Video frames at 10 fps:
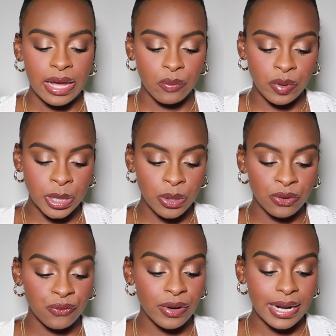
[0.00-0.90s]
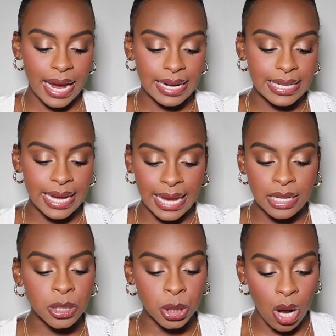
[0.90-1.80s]
It retails for
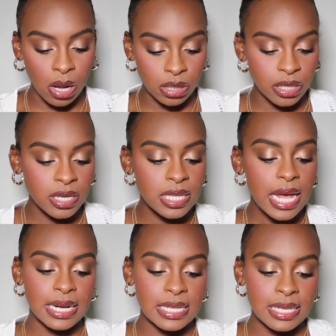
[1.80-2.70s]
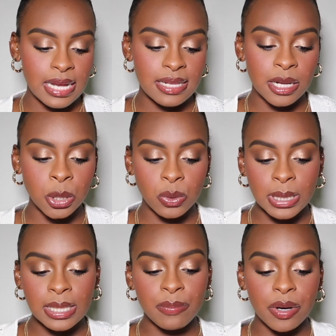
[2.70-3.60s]
$98 and it says that
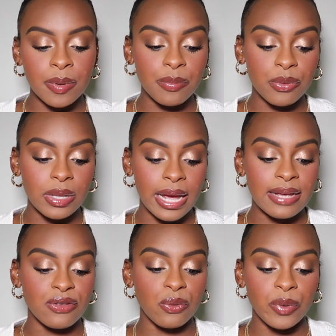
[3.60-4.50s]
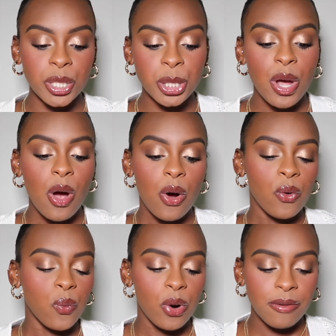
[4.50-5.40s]
20 Bourbon Brulee is a rich,
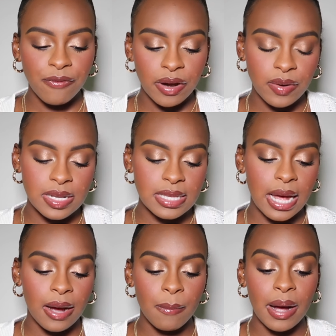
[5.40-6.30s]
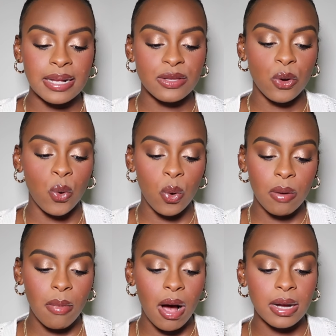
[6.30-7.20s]
warm fragrance that combines
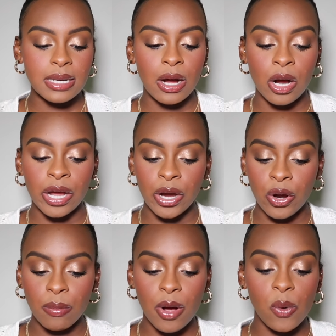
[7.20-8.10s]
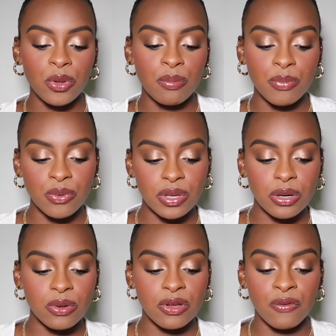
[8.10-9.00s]
gourmand caramel with boozy
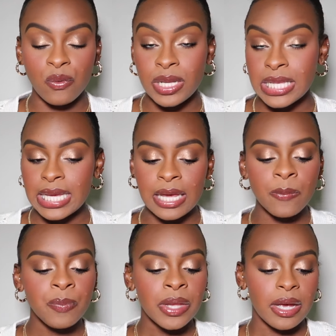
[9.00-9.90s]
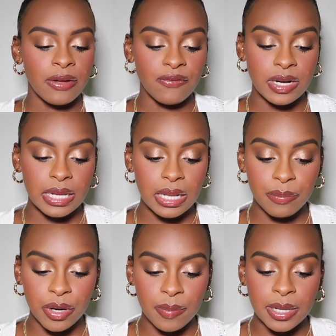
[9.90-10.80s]
notes of whiskey and vanilla
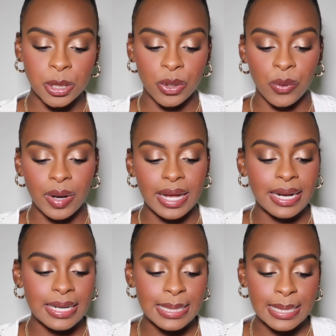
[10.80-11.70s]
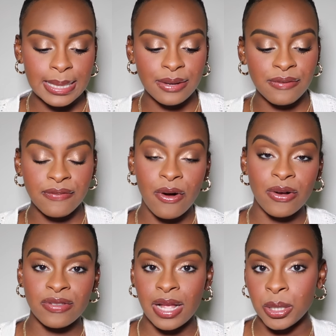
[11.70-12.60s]
bourbon to create an addictive
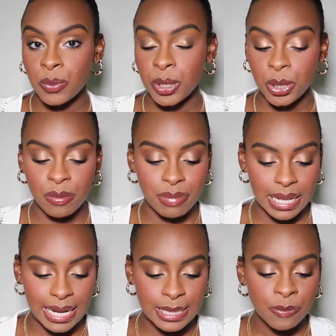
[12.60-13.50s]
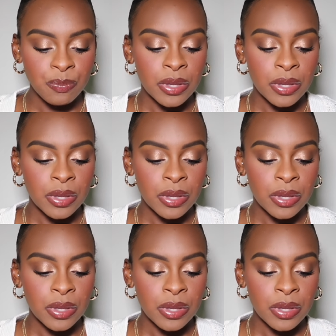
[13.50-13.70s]
fall slash winter blend.